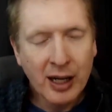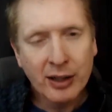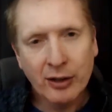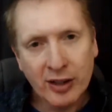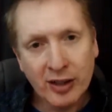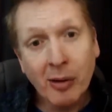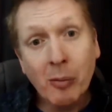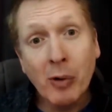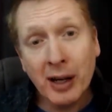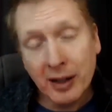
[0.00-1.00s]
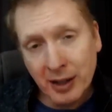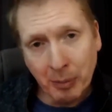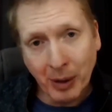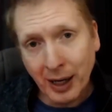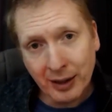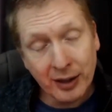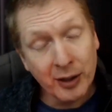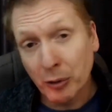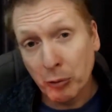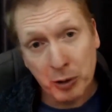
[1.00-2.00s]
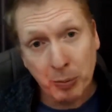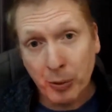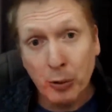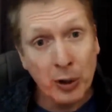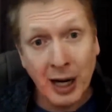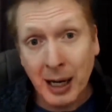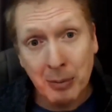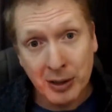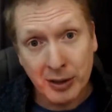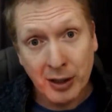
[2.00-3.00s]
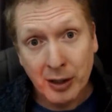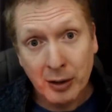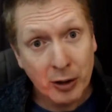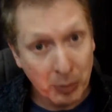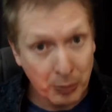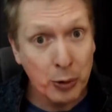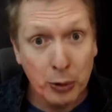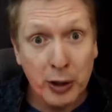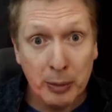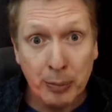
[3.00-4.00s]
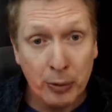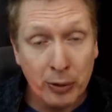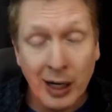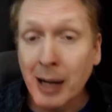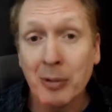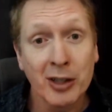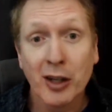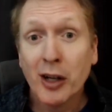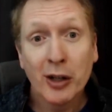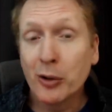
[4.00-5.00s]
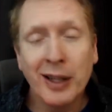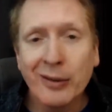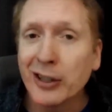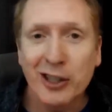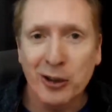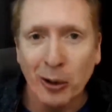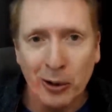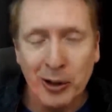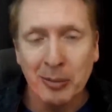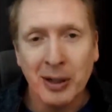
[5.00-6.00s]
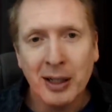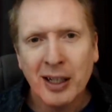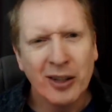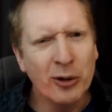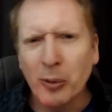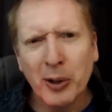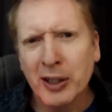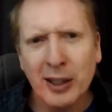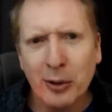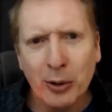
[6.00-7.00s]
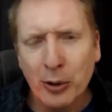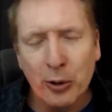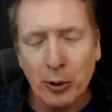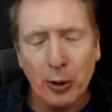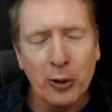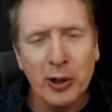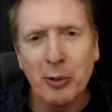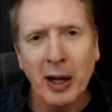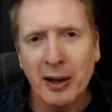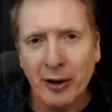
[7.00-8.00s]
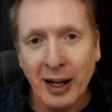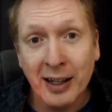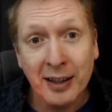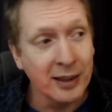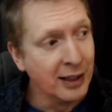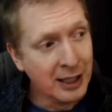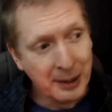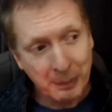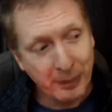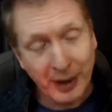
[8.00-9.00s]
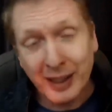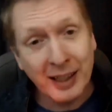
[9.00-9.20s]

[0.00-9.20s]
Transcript: Now, somewhere in the background, there was programmers, computer programmers. You never saw them. Nobody knew who, who they were or anything. And